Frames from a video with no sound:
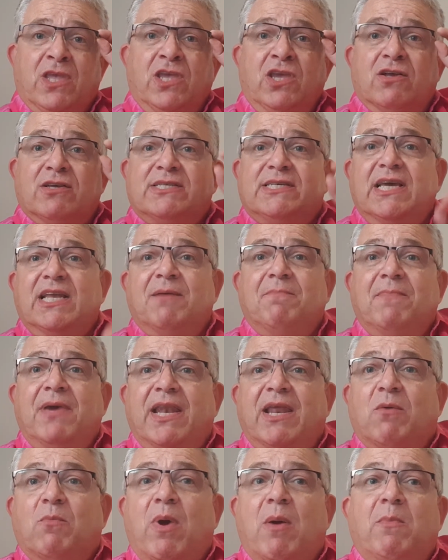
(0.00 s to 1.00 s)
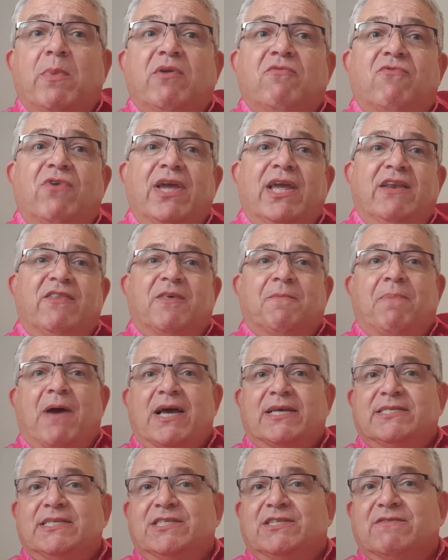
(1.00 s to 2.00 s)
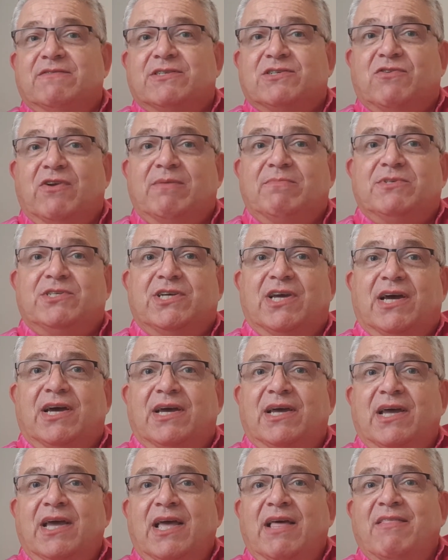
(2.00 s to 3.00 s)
You'll see in a minute when we read the passage of scripture